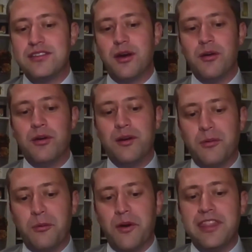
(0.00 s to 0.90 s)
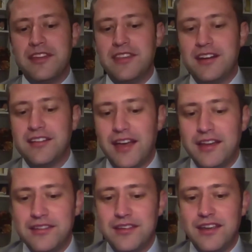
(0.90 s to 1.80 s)
So one thing that it
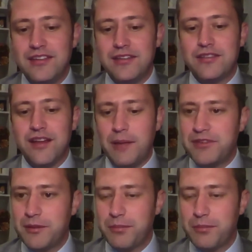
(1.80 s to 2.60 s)
does is it stops